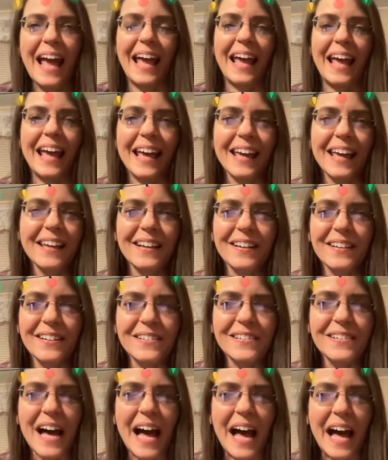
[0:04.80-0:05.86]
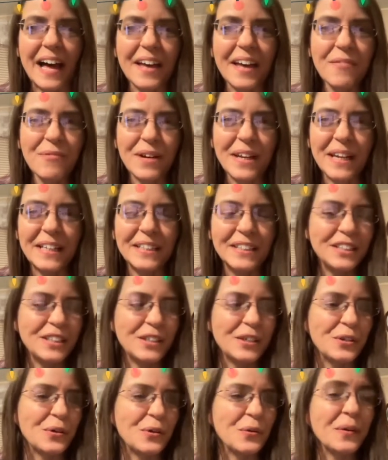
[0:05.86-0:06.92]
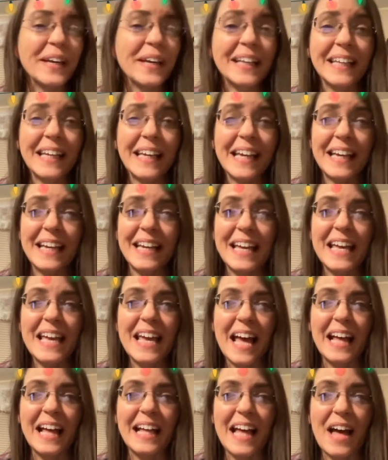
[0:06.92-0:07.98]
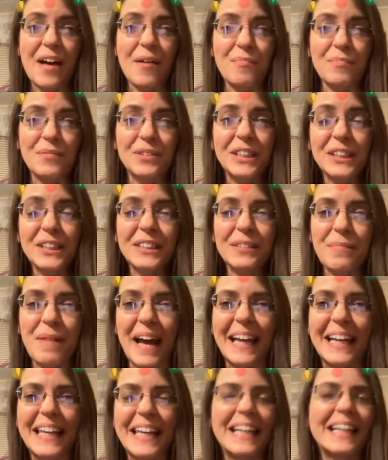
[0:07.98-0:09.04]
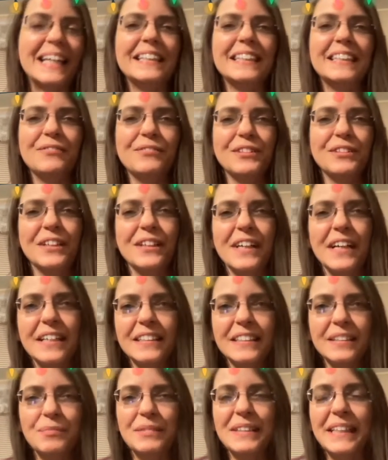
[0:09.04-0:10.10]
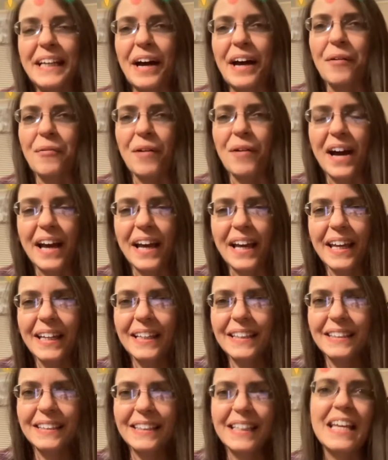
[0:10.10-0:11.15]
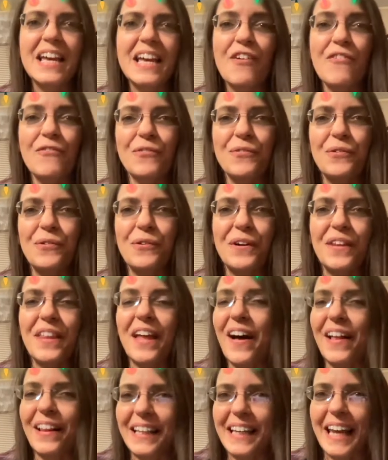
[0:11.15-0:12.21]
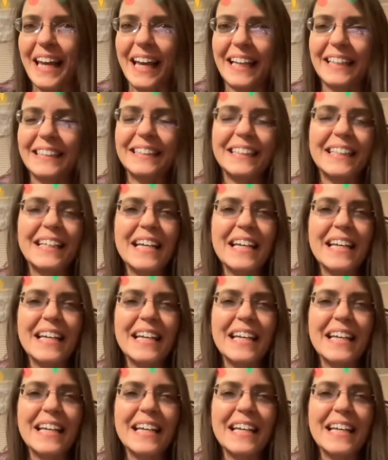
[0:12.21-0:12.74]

Hey y'all, I wanted to quickly share some ideas for some DIYs for the holidays.